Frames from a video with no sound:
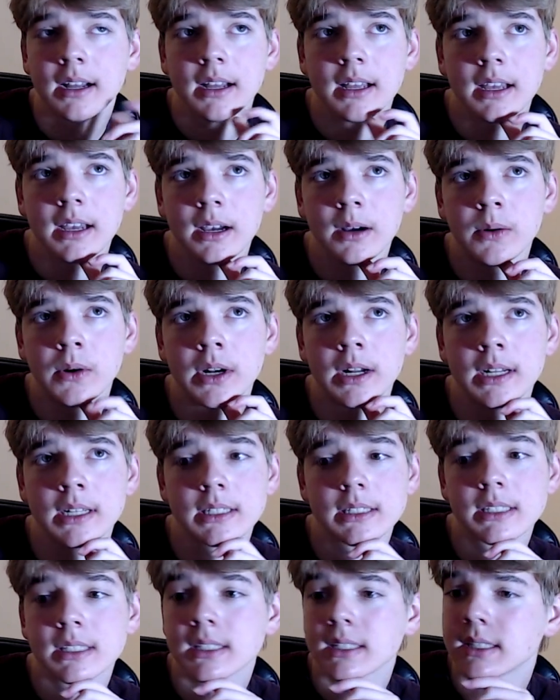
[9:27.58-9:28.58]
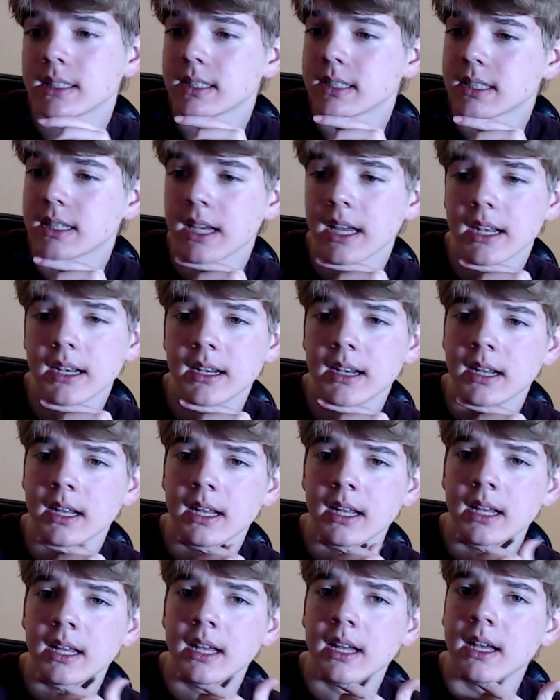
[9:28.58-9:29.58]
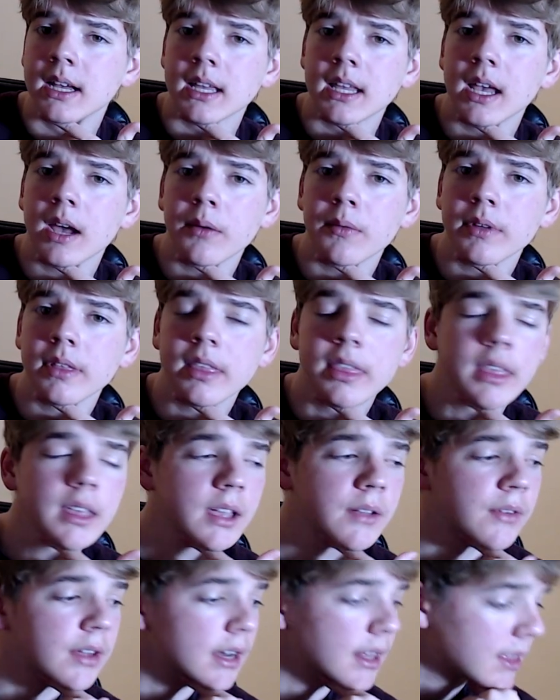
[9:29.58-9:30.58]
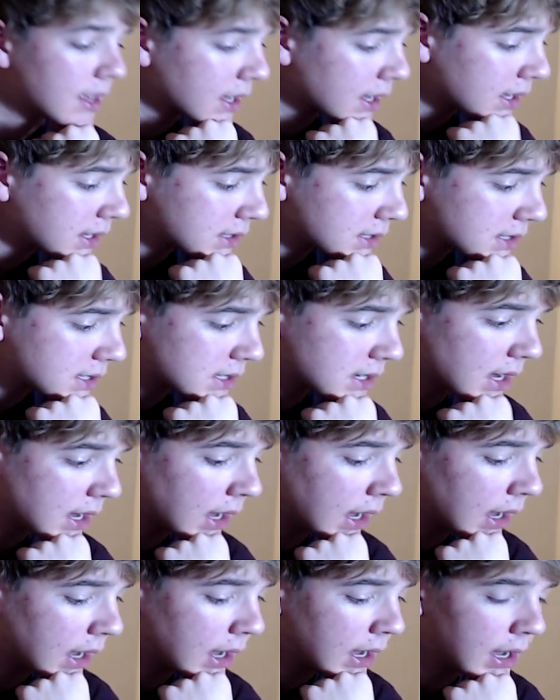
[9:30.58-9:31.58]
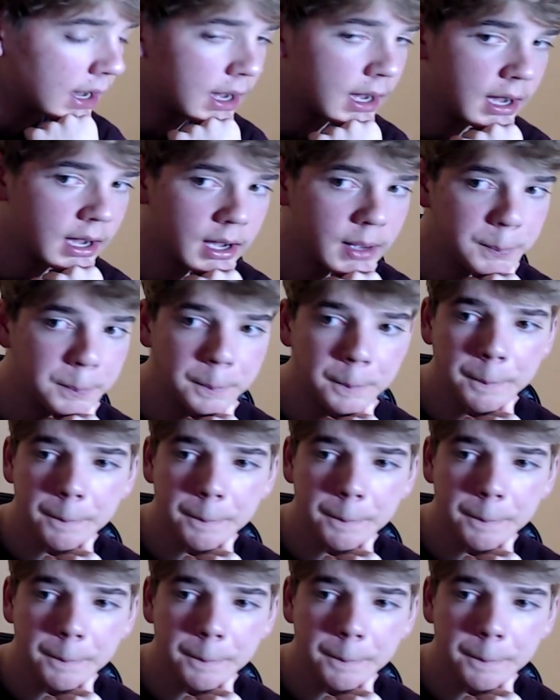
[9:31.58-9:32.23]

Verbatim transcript: yeah, what else? Can't can't really think of anything else. Um,